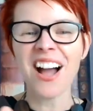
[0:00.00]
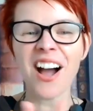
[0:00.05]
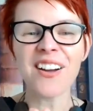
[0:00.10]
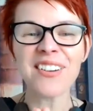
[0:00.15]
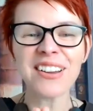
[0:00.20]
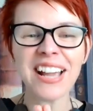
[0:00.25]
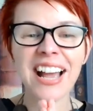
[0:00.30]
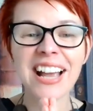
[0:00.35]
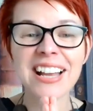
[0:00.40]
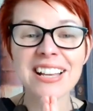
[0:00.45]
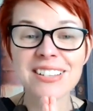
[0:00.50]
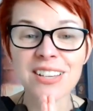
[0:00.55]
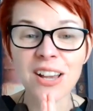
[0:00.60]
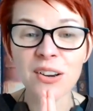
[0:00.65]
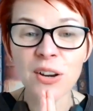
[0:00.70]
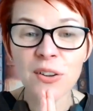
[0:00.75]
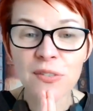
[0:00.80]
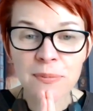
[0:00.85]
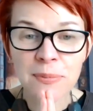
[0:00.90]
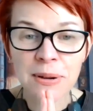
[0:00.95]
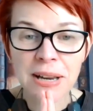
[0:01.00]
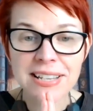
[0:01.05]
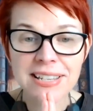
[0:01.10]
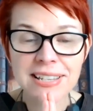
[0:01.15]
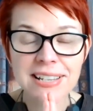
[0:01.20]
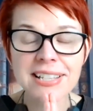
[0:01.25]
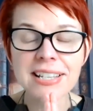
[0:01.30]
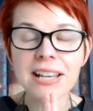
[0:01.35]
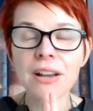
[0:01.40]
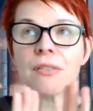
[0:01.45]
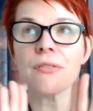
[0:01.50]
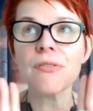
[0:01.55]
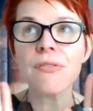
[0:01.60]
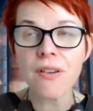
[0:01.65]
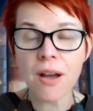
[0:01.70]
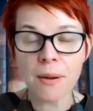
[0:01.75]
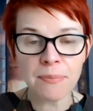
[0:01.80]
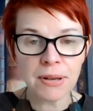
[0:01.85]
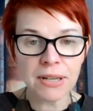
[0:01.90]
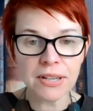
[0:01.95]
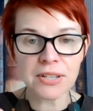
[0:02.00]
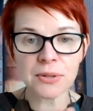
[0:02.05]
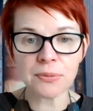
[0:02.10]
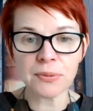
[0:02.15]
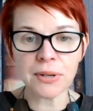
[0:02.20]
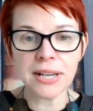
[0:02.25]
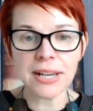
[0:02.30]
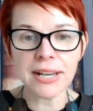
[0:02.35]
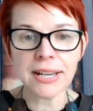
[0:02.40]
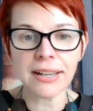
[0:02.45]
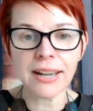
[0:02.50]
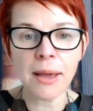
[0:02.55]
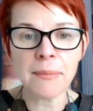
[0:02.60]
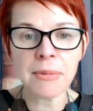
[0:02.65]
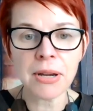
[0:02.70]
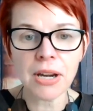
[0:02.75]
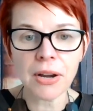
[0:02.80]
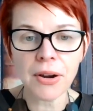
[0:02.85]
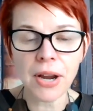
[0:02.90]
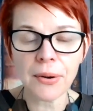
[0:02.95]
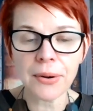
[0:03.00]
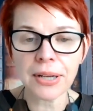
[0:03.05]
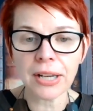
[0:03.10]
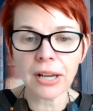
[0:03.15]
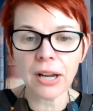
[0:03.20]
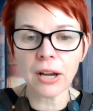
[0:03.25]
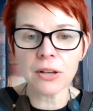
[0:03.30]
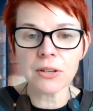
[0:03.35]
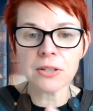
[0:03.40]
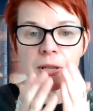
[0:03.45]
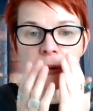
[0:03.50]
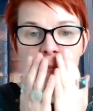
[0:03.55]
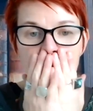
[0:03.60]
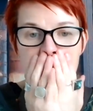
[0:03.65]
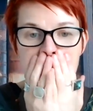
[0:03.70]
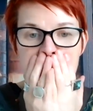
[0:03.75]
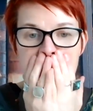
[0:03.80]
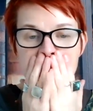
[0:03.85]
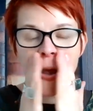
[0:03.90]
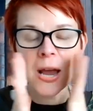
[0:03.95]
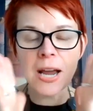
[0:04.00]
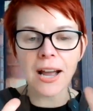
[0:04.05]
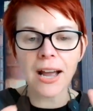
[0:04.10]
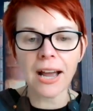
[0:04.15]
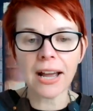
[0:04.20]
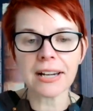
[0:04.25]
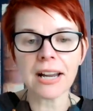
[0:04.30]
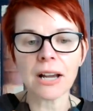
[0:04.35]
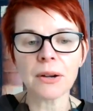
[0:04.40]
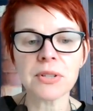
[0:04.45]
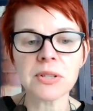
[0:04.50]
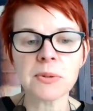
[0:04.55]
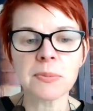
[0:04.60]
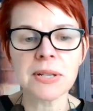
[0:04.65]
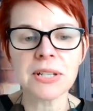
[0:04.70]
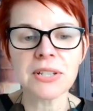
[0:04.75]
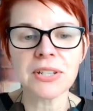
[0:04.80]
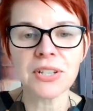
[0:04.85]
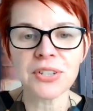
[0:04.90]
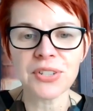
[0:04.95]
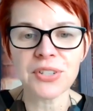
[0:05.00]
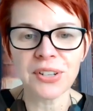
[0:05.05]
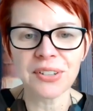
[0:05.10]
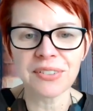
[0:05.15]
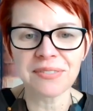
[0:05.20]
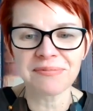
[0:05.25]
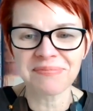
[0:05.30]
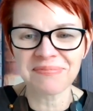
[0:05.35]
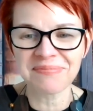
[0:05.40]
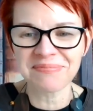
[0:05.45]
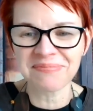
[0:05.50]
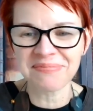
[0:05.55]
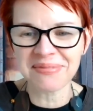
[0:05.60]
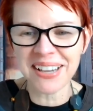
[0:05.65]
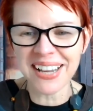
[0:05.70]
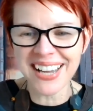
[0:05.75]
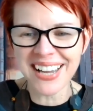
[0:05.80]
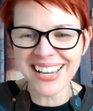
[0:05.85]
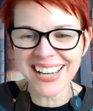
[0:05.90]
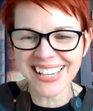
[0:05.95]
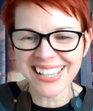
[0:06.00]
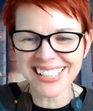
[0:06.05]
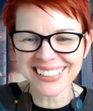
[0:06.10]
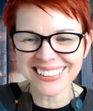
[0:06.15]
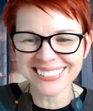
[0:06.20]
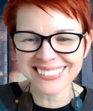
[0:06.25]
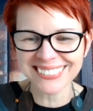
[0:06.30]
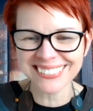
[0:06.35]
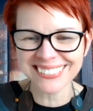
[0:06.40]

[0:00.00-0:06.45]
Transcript: Okay, so love and blessings. Have a fabulous week. Let me know how it goes and I will speak to you soon. Bye.